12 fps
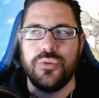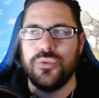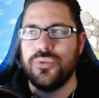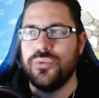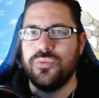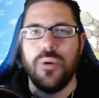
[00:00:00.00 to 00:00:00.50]

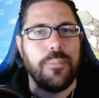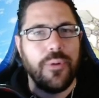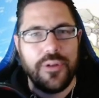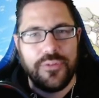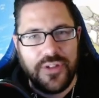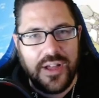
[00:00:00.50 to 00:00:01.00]

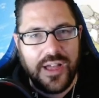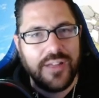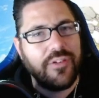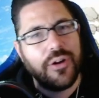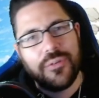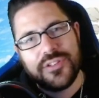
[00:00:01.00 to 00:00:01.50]
1.5. I
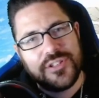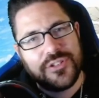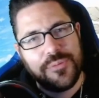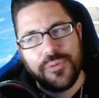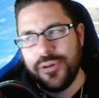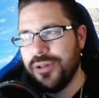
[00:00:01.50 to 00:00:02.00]
don't want to say
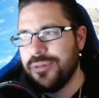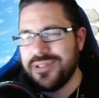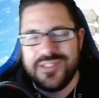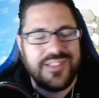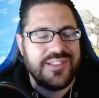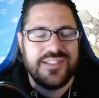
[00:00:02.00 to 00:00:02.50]
2.0 because
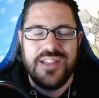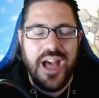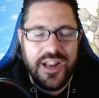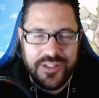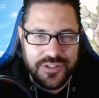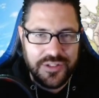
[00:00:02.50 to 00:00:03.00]
he's just
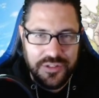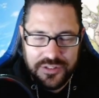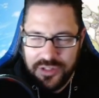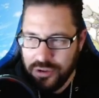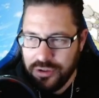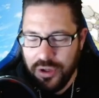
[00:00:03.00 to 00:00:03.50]
not as good as
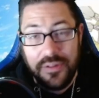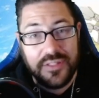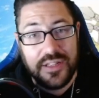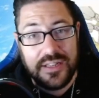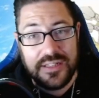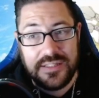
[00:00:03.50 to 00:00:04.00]
Coco, in
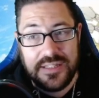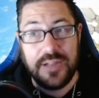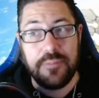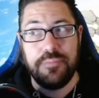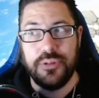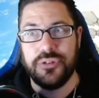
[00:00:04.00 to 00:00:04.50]
the, in the
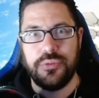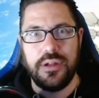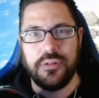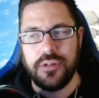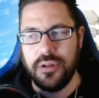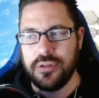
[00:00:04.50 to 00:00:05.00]
deck built
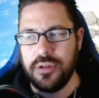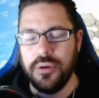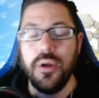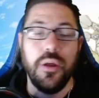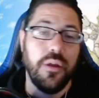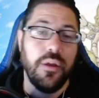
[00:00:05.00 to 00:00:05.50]
around Coco.
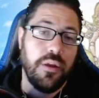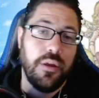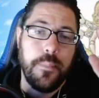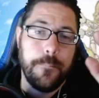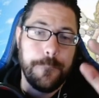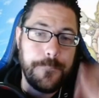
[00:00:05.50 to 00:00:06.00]

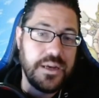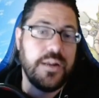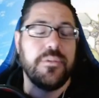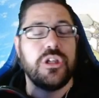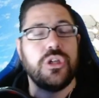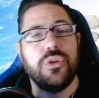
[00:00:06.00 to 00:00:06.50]
But
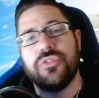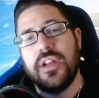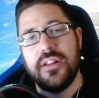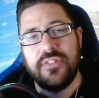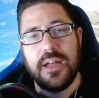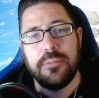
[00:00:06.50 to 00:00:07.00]
I'm a huge
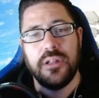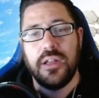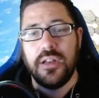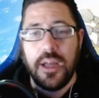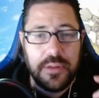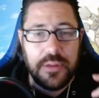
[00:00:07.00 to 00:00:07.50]
fan of Avalon.
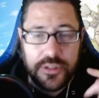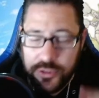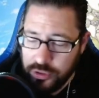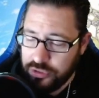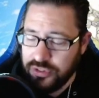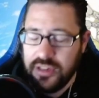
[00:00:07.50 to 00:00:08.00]
I've been a
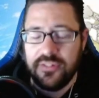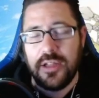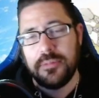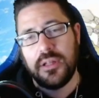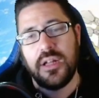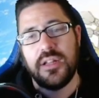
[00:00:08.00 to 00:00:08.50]
huge fan of
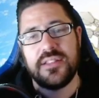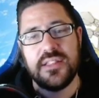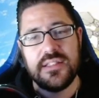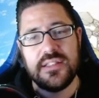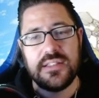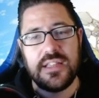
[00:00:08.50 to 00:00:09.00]
Avalon
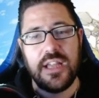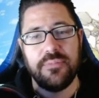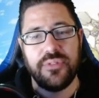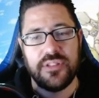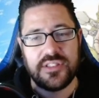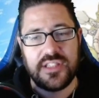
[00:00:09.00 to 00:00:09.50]
since the game
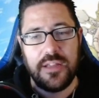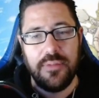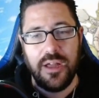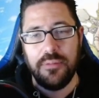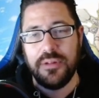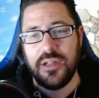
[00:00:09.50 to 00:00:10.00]
first came
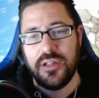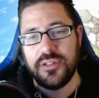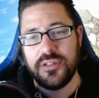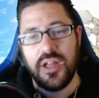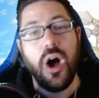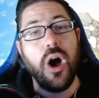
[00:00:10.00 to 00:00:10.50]
out because
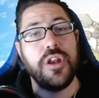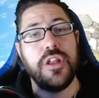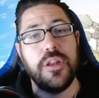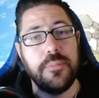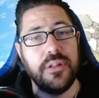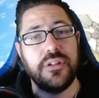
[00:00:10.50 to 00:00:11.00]
the
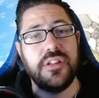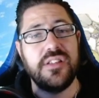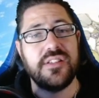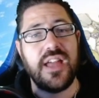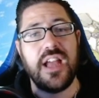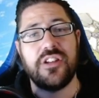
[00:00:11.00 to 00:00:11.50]
on-hit
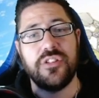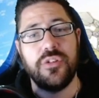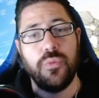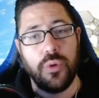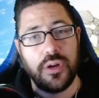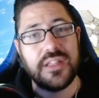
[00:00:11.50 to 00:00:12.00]
abilities actually
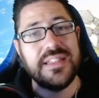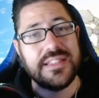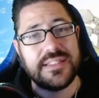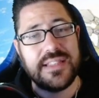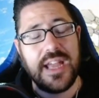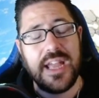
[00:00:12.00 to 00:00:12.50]
work in
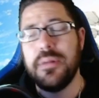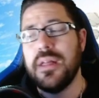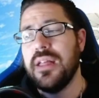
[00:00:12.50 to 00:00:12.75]
this game,